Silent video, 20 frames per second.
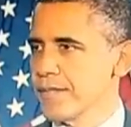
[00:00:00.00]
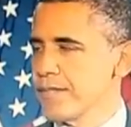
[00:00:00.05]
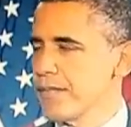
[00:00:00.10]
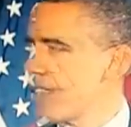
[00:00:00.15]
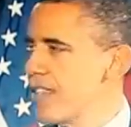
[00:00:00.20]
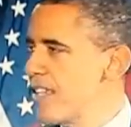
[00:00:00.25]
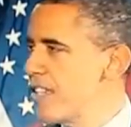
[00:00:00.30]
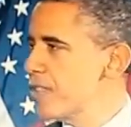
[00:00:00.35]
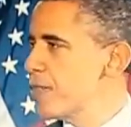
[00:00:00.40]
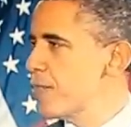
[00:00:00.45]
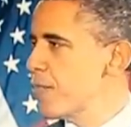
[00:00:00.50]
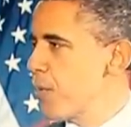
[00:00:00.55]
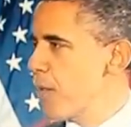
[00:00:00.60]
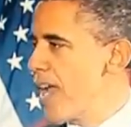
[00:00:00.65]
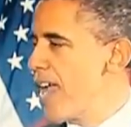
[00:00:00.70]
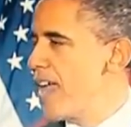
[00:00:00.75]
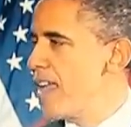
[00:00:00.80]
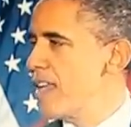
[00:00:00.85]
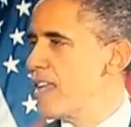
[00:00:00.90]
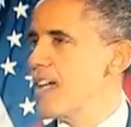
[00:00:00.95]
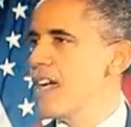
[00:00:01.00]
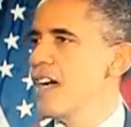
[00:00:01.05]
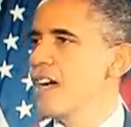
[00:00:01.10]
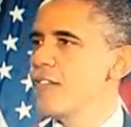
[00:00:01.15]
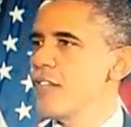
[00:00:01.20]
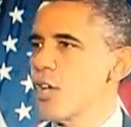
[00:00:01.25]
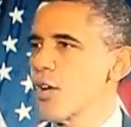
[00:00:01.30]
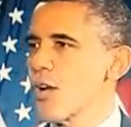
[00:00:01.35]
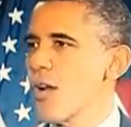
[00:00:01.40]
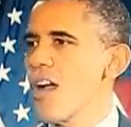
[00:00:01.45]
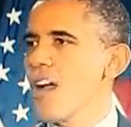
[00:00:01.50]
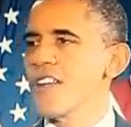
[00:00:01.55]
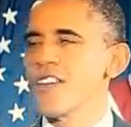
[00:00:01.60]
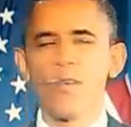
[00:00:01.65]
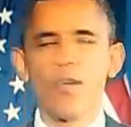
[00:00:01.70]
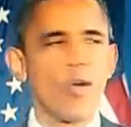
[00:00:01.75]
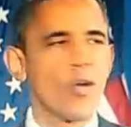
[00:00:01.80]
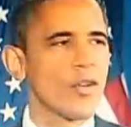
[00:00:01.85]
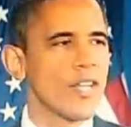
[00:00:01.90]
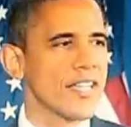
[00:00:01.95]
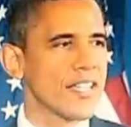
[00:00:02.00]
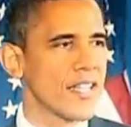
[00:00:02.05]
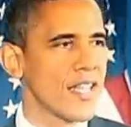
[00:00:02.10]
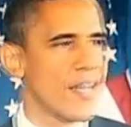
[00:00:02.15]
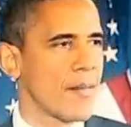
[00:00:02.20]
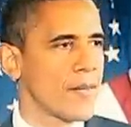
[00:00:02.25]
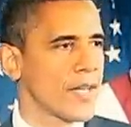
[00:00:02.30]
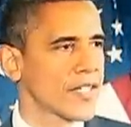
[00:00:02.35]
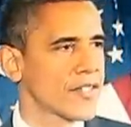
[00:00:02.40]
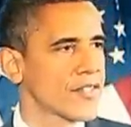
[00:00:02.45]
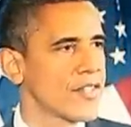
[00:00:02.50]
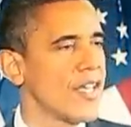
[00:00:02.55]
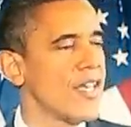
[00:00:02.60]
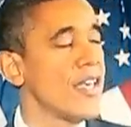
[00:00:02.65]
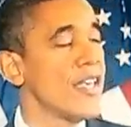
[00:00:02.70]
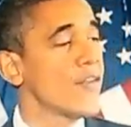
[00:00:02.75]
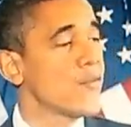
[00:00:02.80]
to this brand of you're-on-your-own economics